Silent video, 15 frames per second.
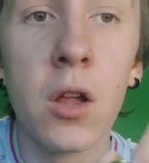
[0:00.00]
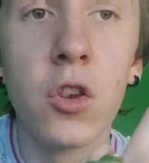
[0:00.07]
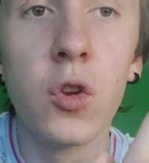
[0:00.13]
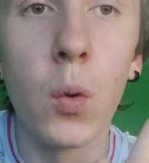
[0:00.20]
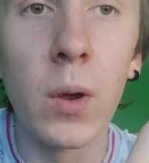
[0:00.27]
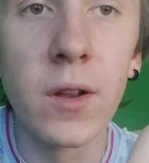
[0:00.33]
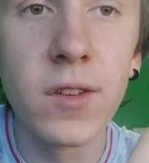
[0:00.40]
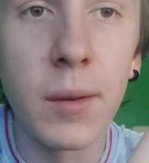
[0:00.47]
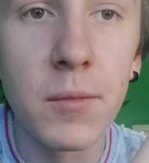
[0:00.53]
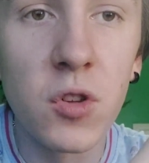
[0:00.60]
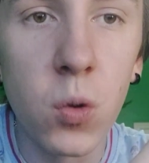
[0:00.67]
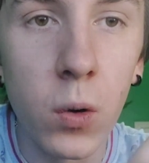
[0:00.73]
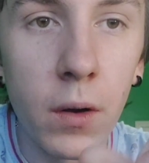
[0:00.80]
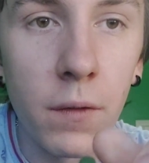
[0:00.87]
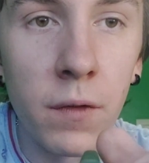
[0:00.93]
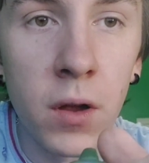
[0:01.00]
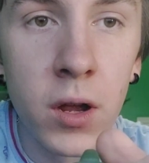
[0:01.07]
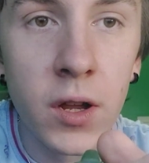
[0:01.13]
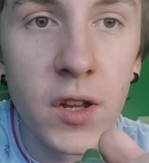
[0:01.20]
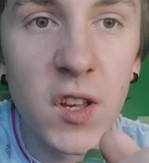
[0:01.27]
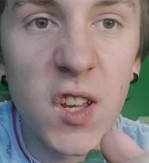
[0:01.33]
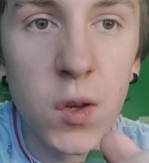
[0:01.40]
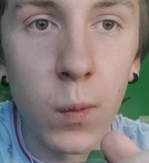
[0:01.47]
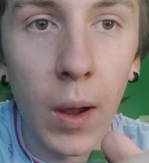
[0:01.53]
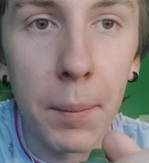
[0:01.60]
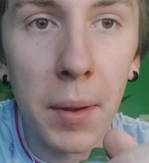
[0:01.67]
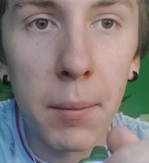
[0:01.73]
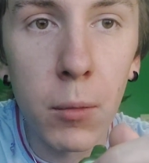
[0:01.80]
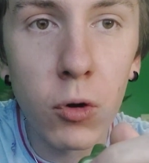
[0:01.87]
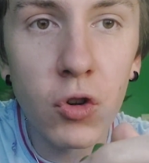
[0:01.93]
doing some sort of
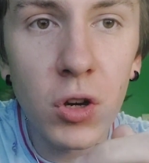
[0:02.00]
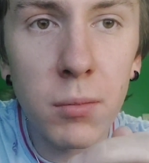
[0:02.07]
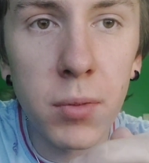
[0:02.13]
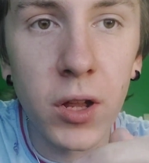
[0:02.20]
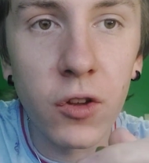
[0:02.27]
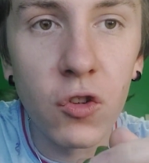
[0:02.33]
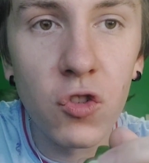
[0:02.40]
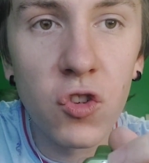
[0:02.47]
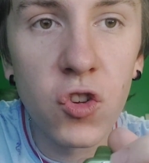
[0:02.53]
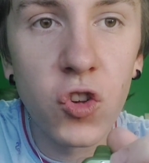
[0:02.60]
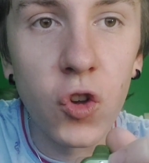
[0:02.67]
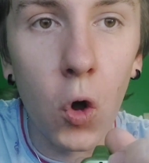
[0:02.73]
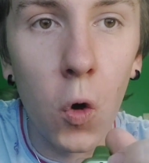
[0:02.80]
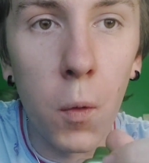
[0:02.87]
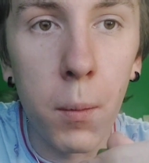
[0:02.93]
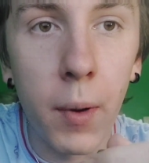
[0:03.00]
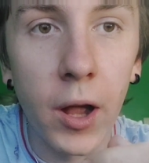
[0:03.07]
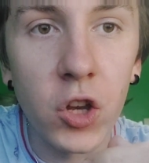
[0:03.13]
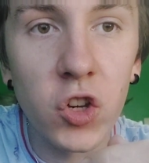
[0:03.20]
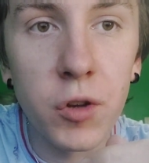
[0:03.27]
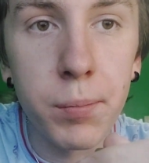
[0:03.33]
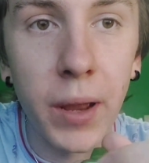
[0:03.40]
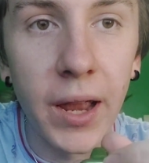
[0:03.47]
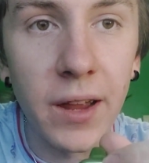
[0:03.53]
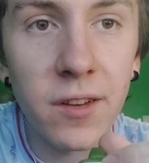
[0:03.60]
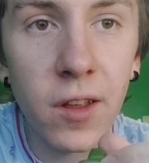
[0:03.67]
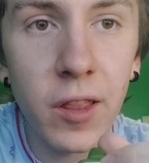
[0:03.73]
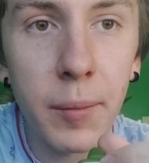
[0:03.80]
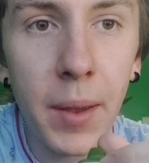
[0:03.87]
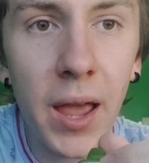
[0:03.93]
swiping motion, because there's so much space
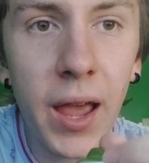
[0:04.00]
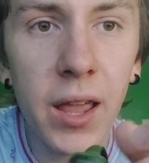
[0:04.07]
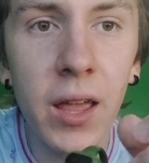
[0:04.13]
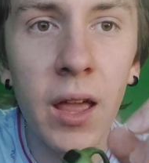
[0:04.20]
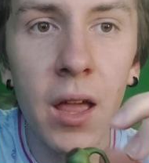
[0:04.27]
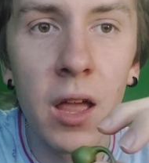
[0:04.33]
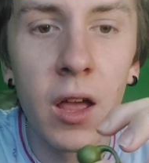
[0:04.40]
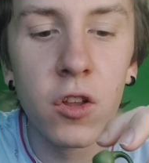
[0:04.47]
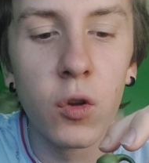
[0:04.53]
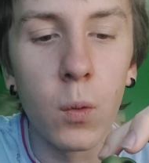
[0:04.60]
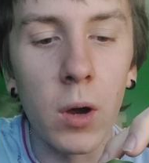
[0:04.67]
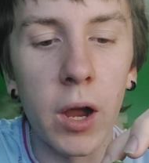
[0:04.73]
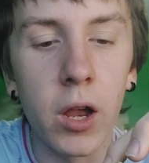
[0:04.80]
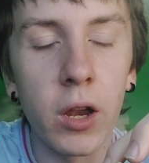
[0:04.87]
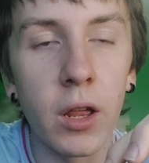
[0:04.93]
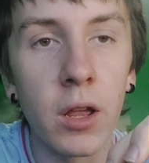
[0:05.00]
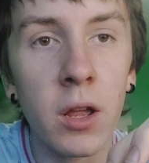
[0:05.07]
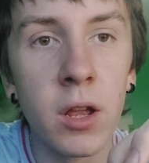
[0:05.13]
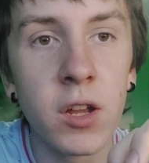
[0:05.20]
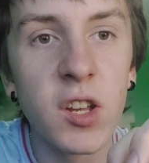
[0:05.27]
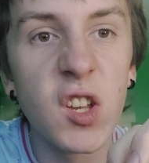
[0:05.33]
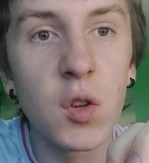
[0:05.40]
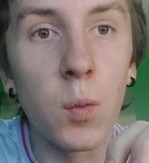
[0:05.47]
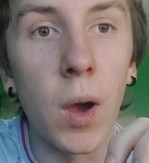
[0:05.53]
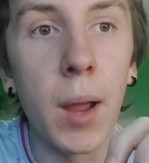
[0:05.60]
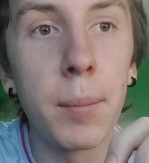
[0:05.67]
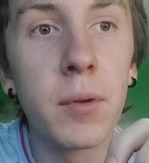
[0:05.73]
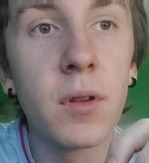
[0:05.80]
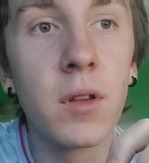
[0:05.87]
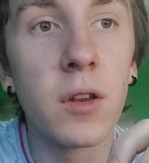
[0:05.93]
on the back, so where I could have
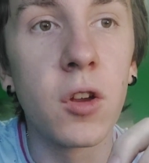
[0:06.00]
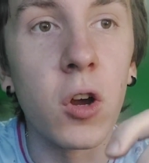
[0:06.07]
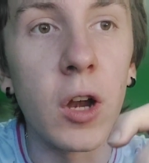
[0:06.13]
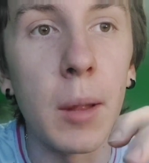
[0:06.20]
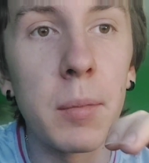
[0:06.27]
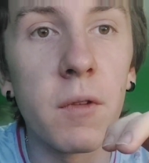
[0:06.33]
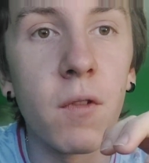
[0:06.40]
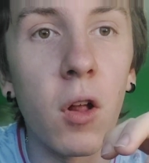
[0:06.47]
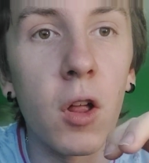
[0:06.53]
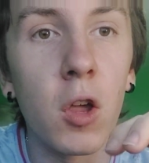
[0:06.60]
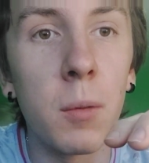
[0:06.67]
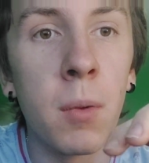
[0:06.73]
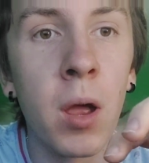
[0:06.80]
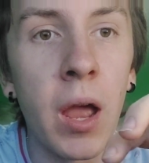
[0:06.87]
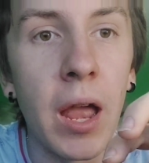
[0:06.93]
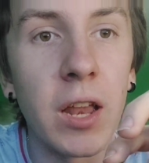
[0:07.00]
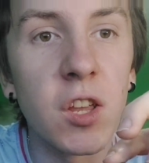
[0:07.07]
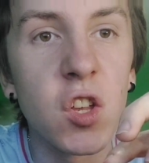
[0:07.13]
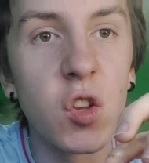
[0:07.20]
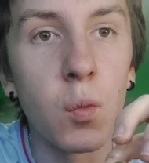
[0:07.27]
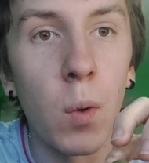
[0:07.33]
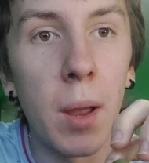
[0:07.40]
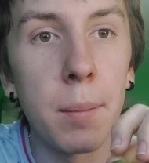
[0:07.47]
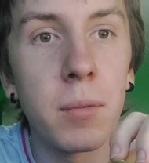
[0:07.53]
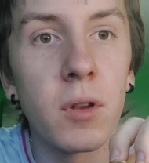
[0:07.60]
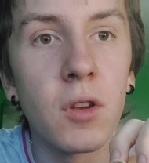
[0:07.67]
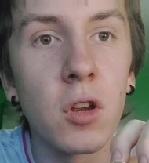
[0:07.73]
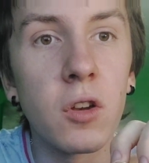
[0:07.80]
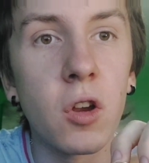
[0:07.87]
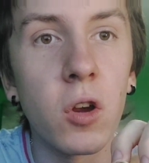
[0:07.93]
swiped to turn up the volume and
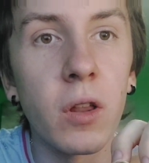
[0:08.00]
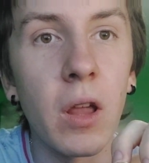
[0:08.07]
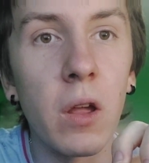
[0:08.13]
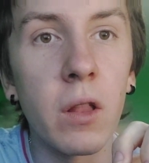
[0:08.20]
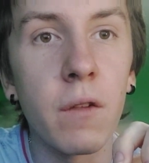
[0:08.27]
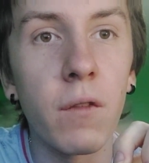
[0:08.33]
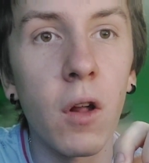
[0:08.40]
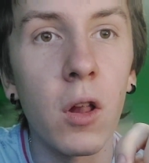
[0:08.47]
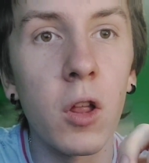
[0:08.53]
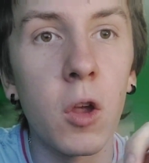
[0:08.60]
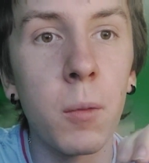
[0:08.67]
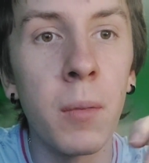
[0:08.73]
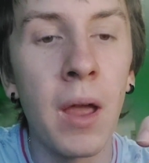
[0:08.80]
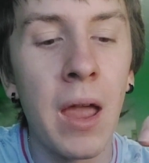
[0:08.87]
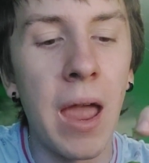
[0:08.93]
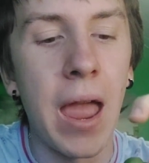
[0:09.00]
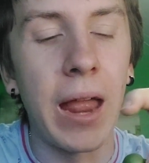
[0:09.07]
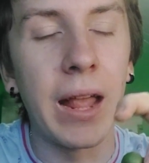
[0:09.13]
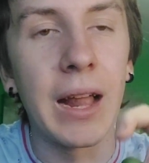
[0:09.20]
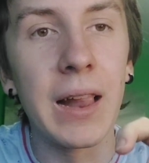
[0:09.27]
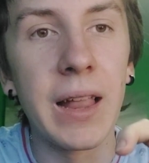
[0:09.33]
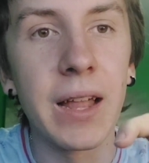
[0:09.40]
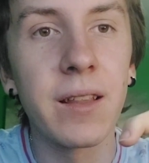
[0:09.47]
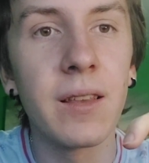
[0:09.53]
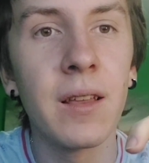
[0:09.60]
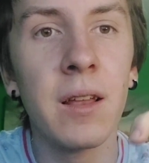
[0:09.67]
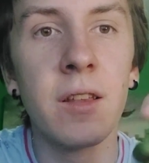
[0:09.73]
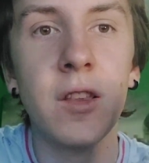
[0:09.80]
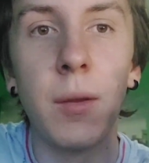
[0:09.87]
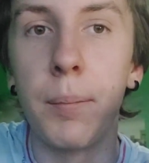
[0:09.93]
swiped to turn down the volume and clicked
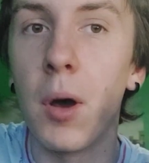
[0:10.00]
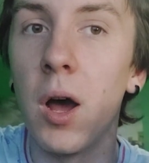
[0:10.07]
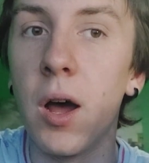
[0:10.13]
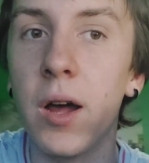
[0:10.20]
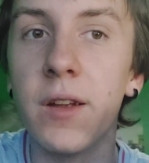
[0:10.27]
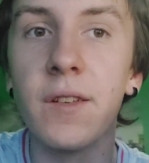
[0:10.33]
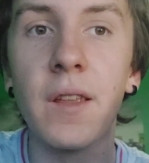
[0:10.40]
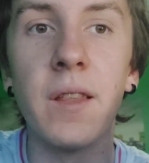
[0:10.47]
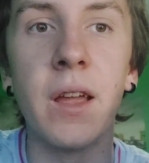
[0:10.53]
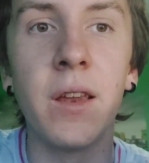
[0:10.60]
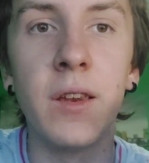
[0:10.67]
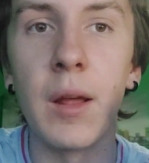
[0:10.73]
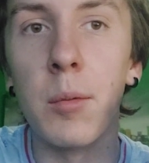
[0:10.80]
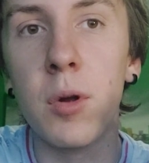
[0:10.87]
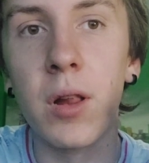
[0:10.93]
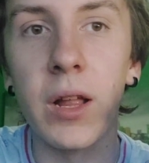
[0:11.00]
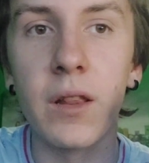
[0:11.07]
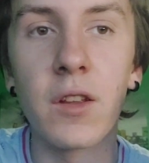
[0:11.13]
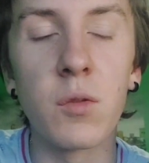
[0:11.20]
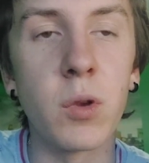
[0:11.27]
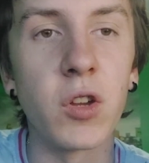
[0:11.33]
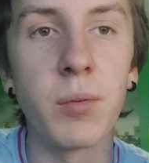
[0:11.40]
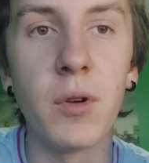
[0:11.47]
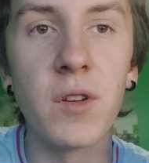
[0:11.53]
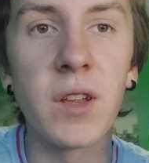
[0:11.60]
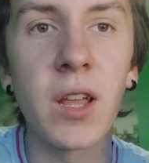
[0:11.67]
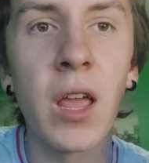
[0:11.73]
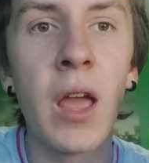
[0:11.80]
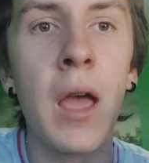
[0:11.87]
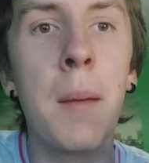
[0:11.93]
to pause and then double click to switch
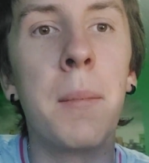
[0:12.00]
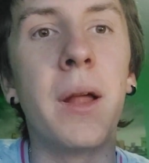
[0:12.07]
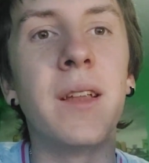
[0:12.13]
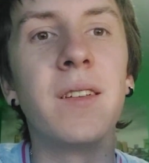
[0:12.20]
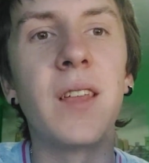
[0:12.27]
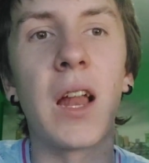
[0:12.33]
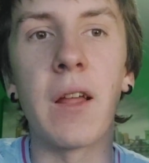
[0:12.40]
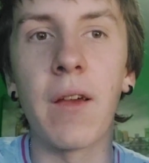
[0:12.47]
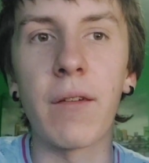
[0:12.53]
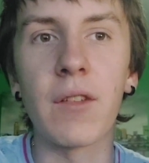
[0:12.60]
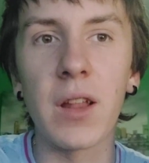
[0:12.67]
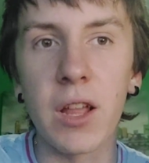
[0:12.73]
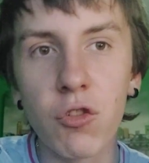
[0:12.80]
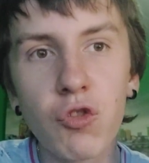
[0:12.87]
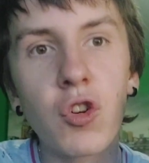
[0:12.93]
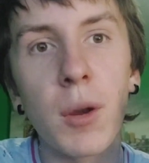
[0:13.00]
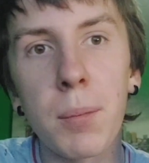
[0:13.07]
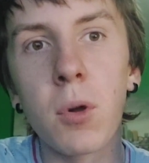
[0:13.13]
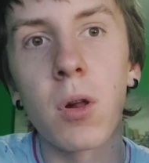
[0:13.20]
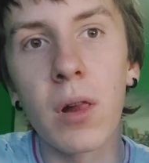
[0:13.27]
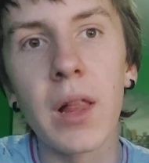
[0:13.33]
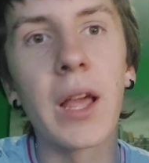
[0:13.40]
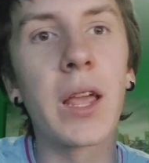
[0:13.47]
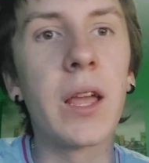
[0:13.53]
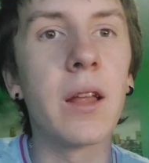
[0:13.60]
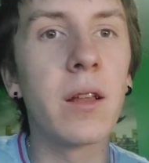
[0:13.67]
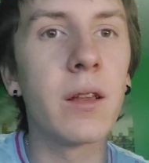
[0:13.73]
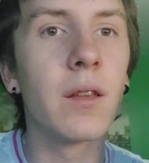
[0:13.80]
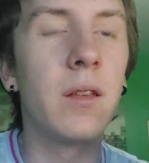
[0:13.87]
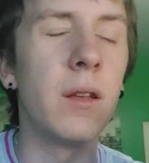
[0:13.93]
music, but instead I have to like triple click
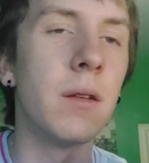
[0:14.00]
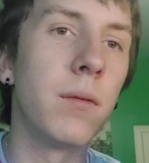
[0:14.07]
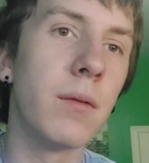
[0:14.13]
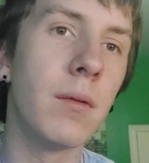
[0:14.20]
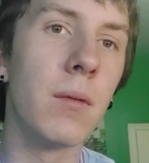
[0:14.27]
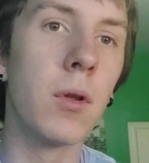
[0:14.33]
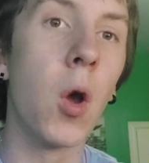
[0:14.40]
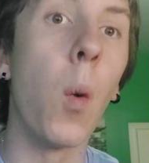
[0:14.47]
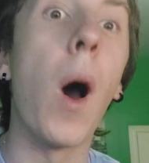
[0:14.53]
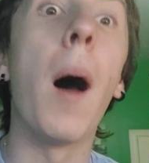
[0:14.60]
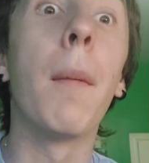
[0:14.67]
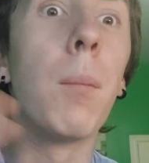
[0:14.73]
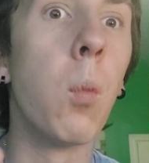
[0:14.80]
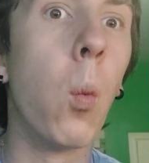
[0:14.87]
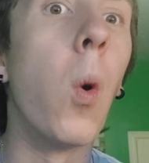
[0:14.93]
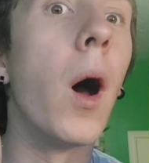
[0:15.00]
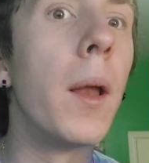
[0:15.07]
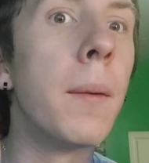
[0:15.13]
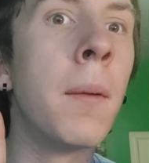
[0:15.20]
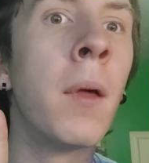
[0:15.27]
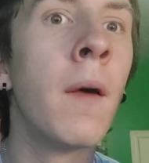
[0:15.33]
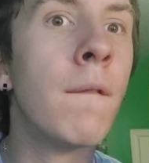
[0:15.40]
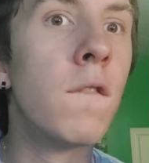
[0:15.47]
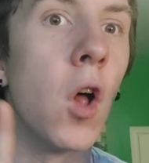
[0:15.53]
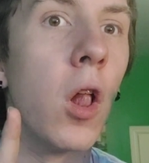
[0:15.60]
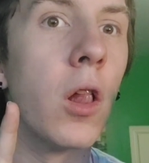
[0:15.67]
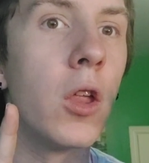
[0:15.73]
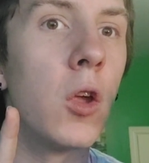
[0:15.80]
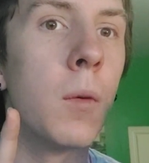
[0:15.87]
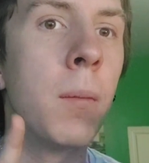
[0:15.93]
it to go up one
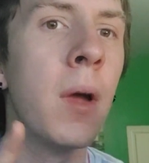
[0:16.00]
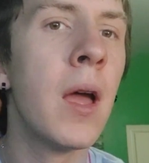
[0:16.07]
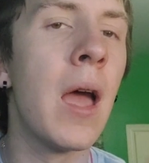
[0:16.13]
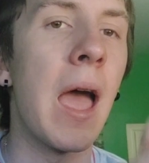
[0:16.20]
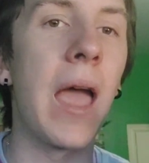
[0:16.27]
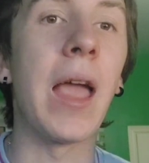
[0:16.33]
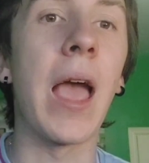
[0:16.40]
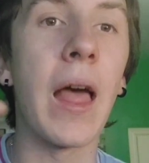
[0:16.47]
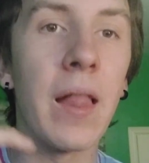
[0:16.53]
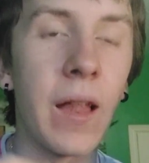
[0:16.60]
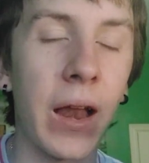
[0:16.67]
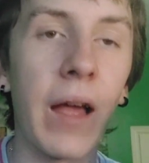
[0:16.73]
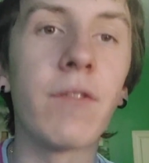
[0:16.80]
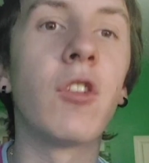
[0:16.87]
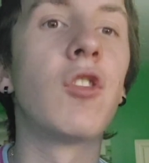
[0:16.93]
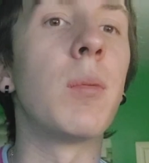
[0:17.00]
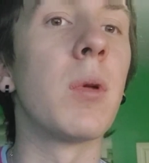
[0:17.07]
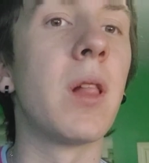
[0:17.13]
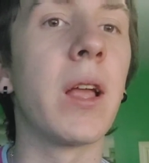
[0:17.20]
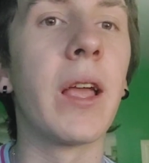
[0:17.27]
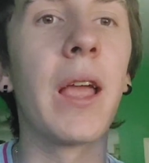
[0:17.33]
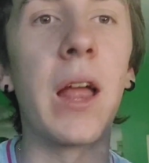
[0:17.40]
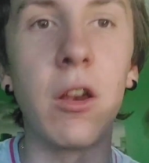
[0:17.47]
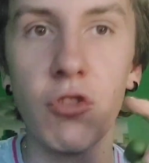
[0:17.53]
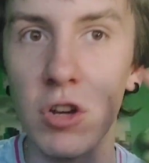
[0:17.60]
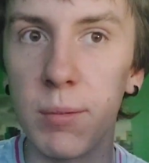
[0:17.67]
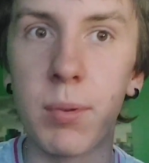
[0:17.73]
volume, and then I have to triple click again,